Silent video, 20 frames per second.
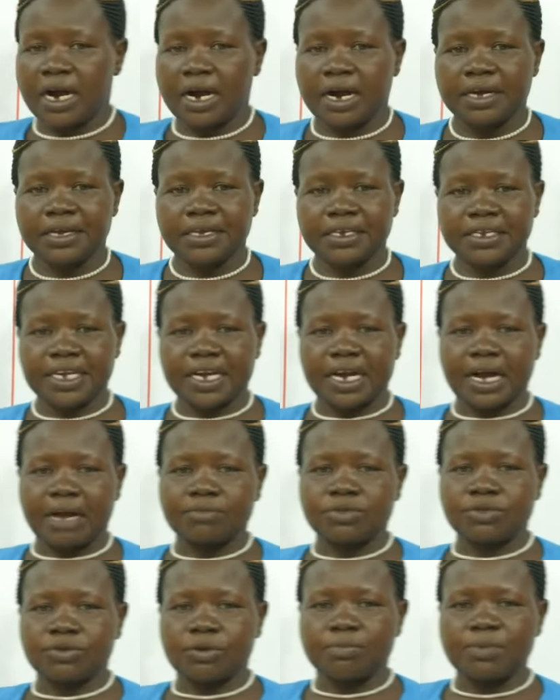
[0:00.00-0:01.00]
it comes
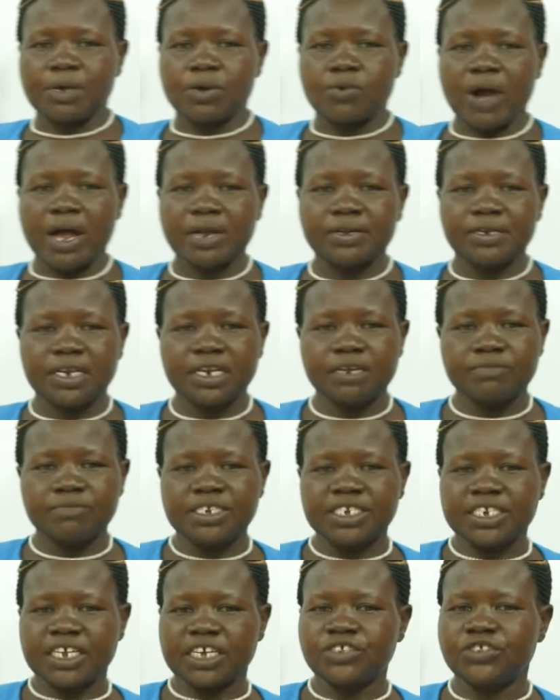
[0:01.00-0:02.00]
from the word
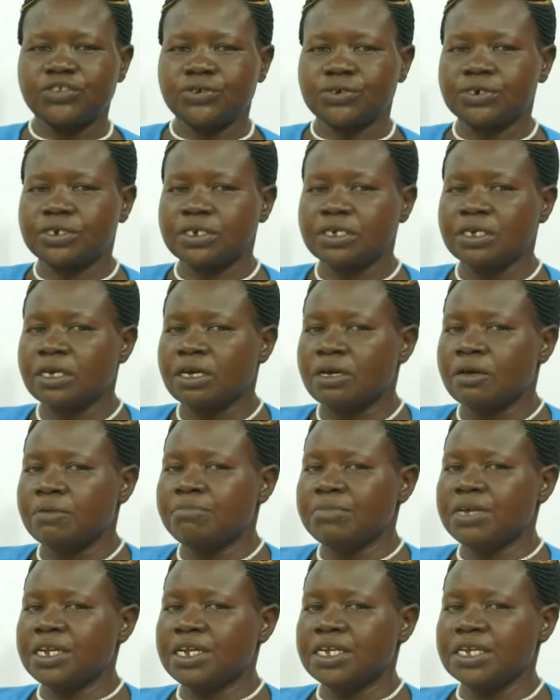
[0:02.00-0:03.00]
limitation,
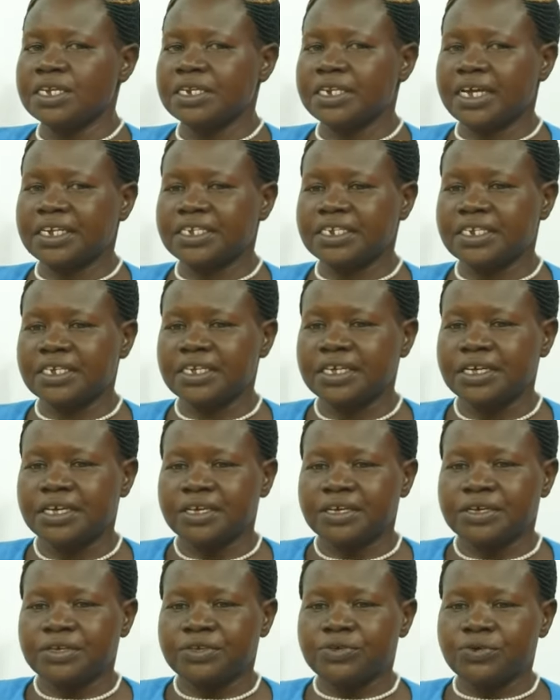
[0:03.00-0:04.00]
meaning that
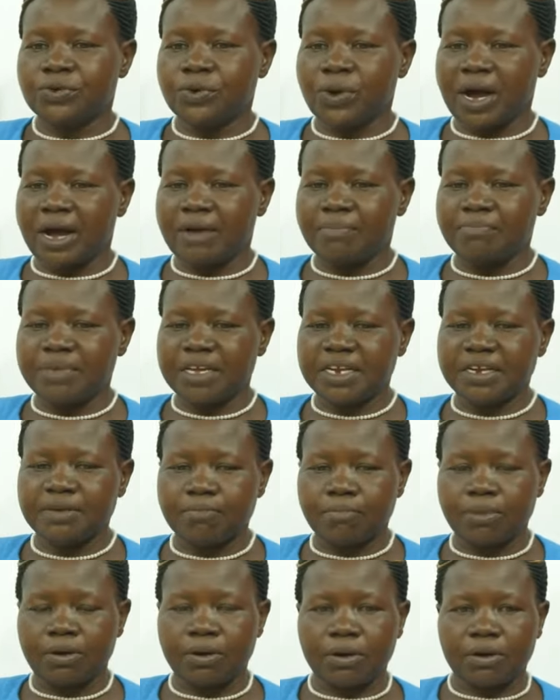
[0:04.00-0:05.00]
you are being
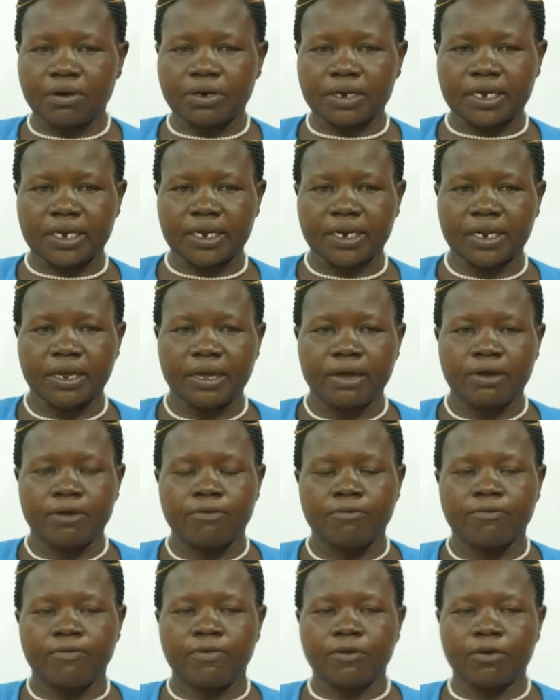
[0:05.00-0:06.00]
blocked
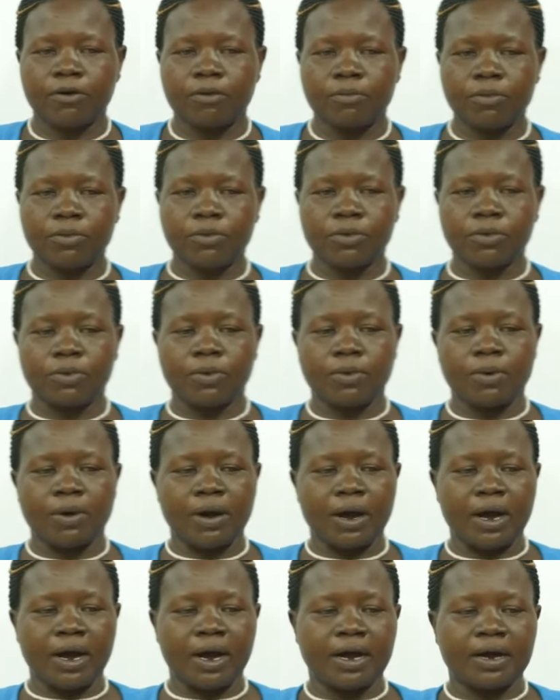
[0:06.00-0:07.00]
from
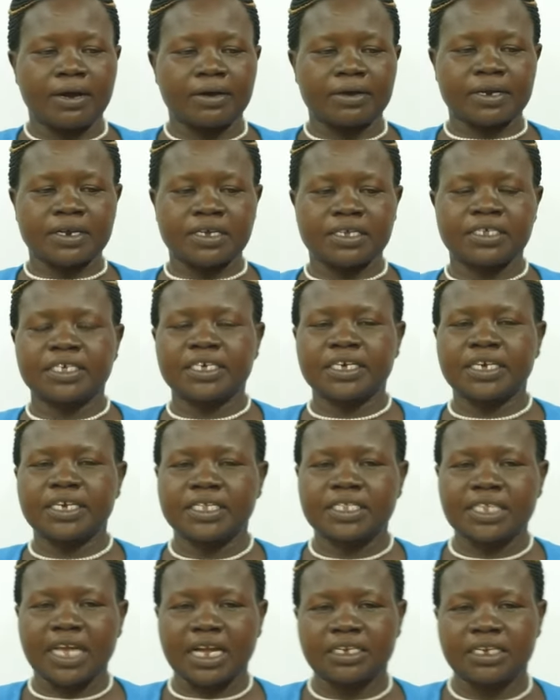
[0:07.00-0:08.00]
reaching a
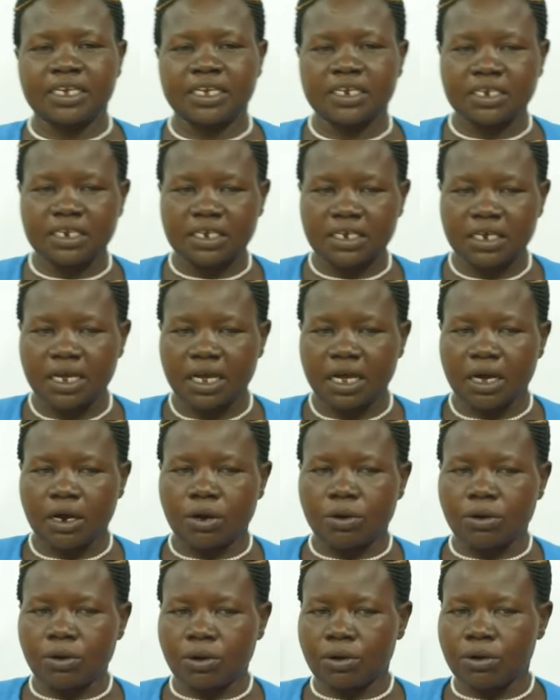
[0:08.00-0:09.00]
certain
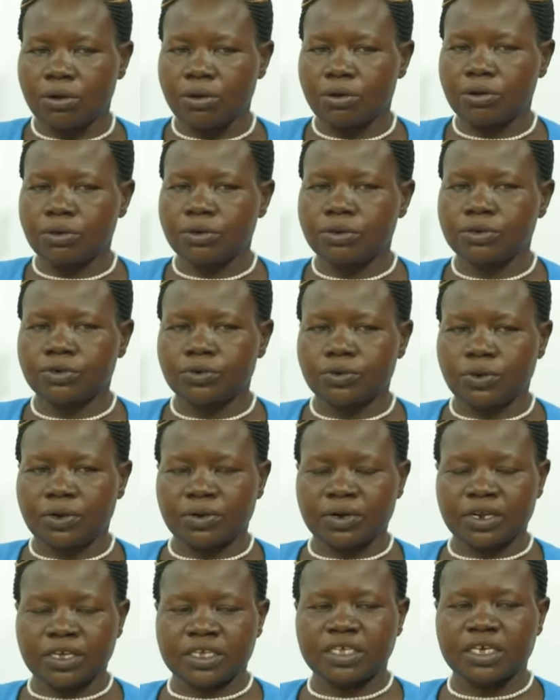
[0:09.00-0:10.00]
goal or to
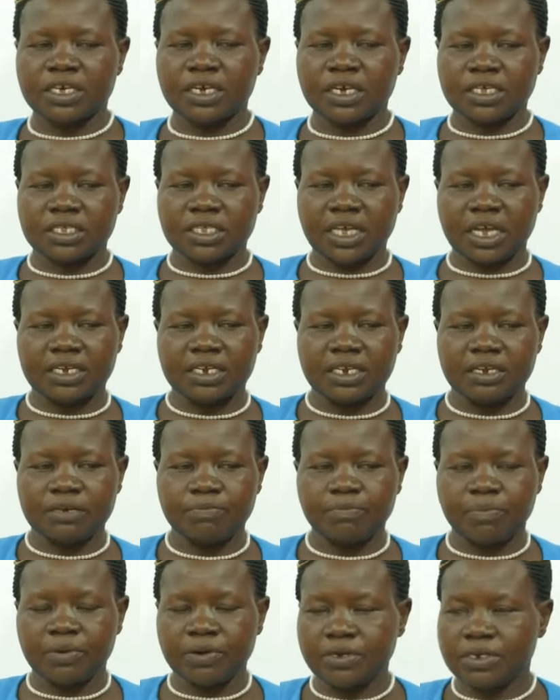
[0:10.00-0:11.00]
reaching a certain
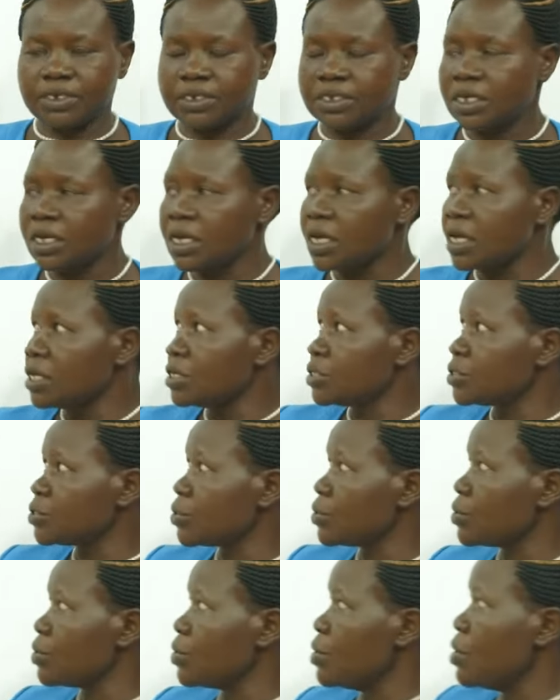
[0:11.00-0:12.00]
point.
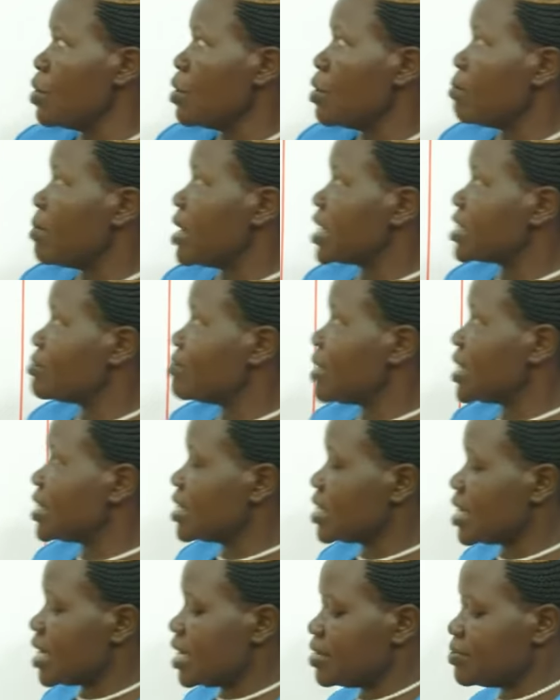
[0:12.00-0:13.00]
So
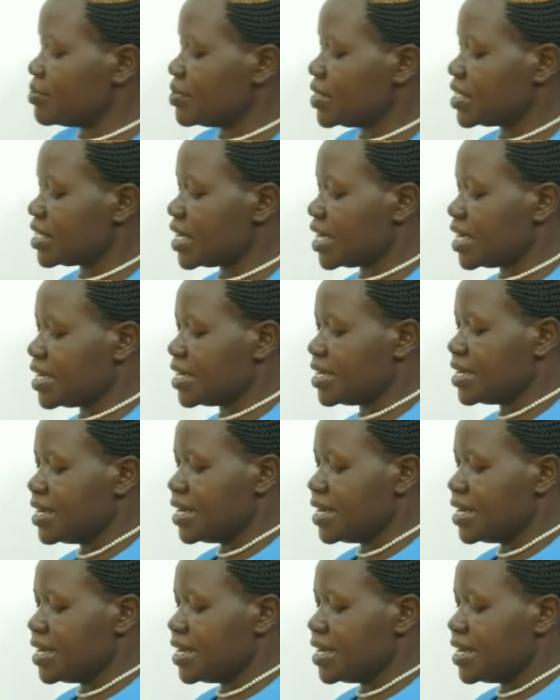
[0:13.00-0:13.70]
mathematically we say